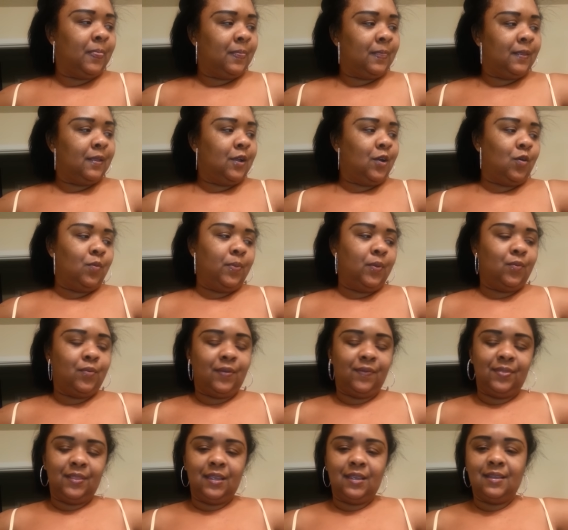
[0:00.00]
Coping with
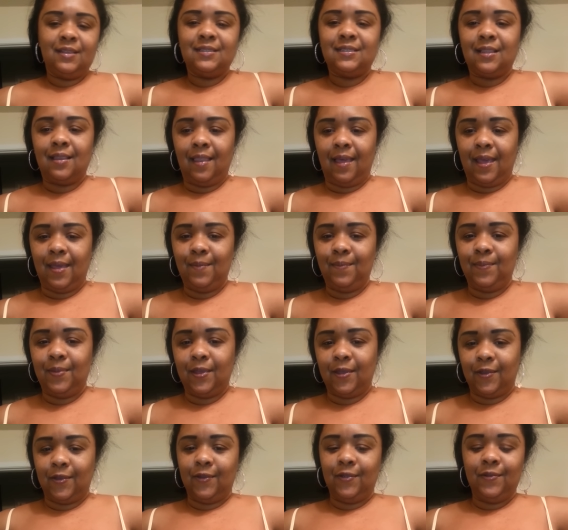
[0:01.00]
things a lot
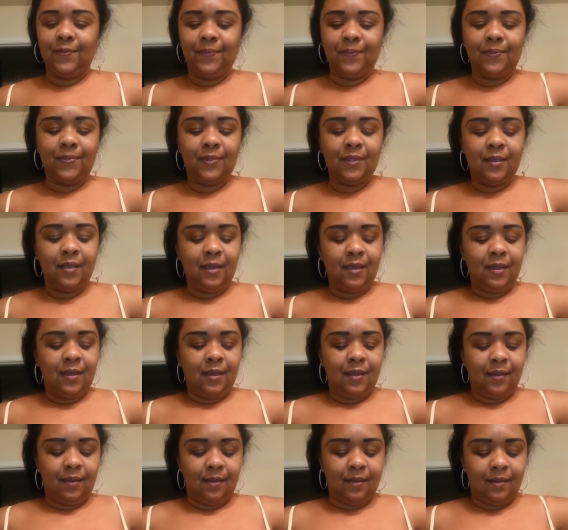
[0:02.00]
better.
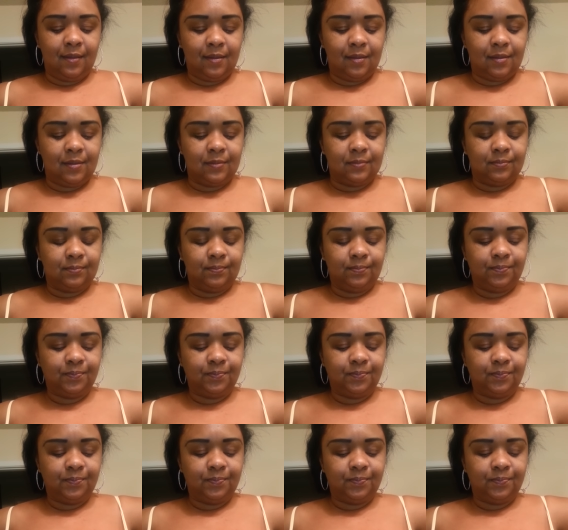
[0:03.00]
Um,